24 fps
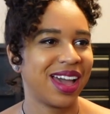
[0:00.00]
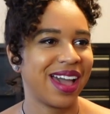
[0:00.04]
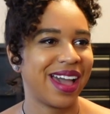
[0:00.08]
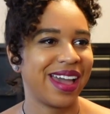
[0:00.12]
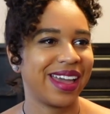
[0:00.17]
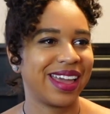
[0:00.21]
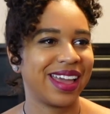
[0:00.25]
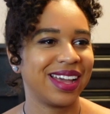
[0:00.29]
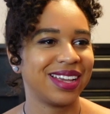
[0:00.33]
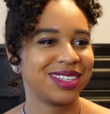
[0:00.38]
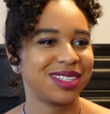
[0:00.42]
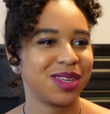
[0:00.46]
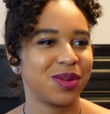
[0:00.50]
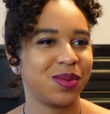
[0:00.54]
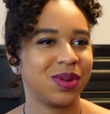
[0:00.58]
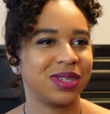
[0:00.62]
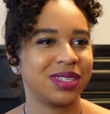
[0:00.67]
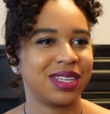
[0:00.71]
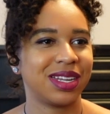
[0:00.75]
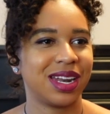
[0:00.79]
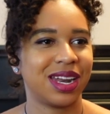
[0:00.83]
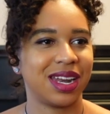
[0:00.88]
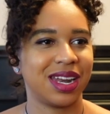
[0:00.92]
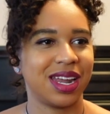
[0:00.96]
I guess there
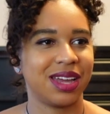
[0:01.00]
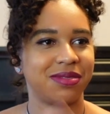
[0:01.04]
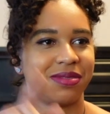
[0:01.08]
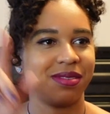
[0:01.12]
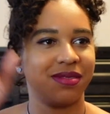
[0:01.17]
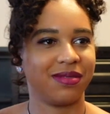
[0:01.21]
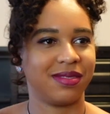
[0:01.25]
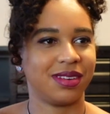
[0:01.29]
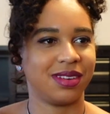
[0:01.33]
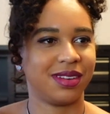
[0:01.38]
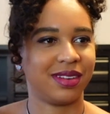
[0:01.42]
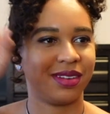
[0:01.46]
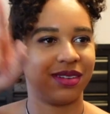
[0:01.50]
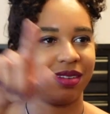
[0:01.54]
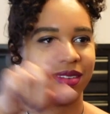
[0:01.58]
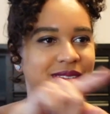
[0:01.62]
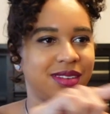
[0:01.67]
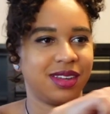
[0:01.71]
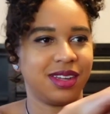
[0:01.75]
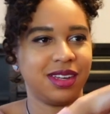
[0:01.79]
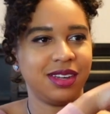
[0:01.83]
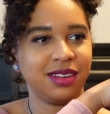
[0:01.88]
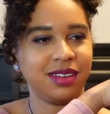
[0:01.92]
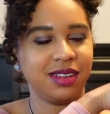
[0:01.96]
wasn't enough of an
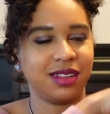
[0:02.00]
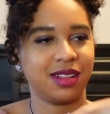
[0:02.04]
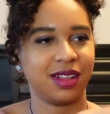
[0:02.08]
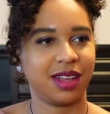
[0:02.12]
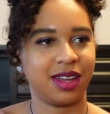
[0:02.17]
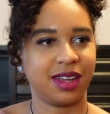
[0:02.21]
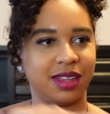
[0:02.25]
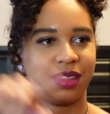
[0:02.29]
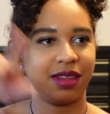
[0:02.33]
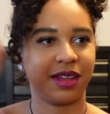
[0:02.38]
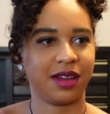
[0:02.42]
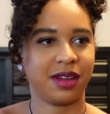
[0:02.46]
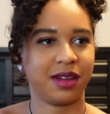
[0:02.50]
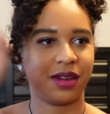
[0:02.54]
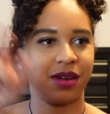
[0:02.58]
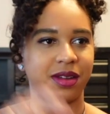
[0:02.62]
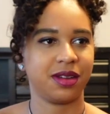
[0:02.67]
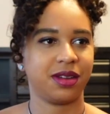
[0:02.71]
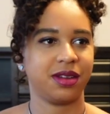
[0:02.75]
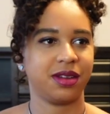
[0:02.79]
incline there.